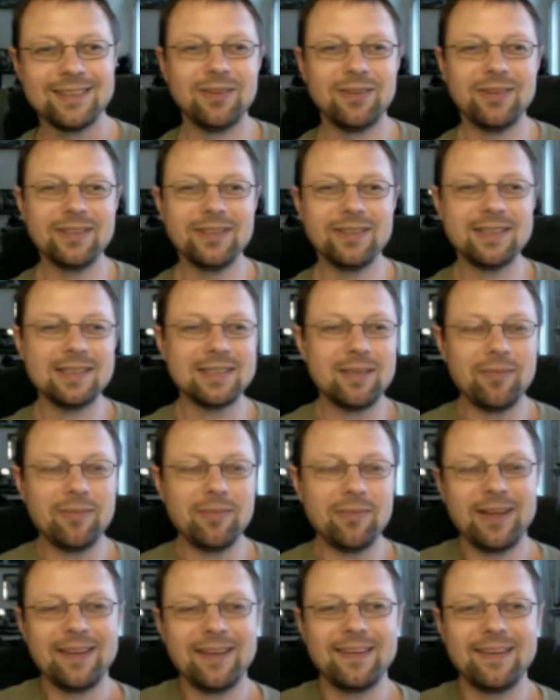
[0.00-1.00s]
So this is
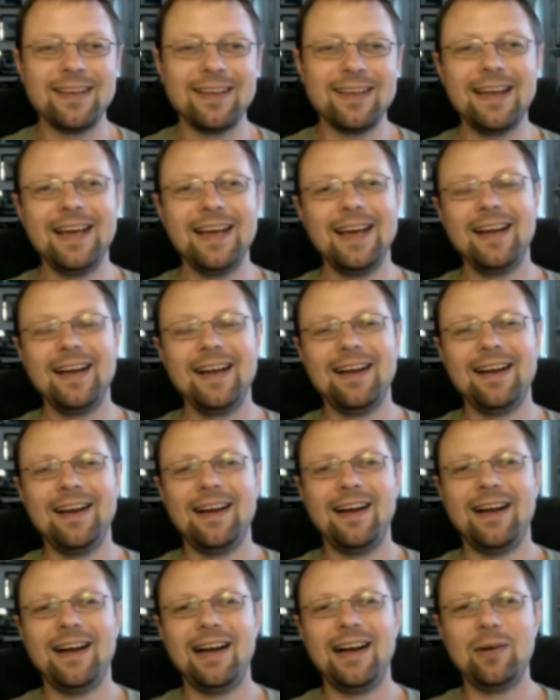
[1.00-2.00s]
something that
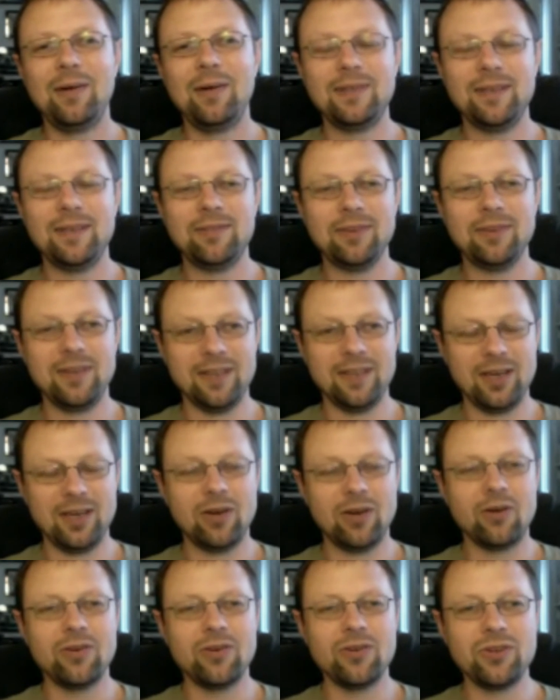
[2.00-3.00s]
I would definitely
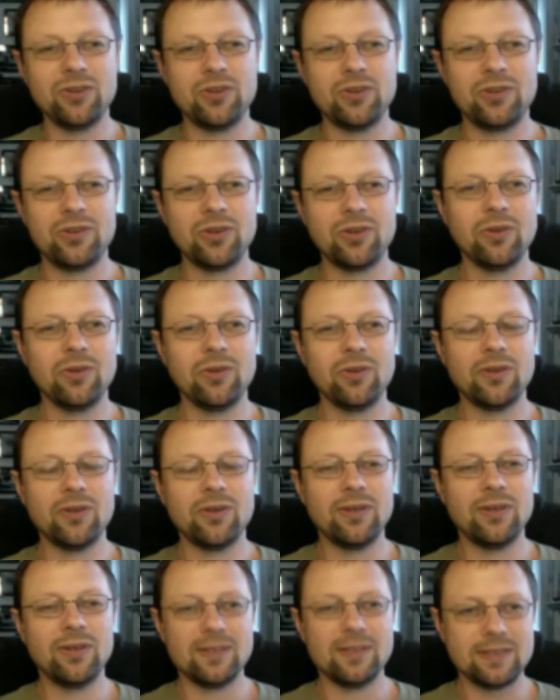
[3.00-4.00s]
encourage you to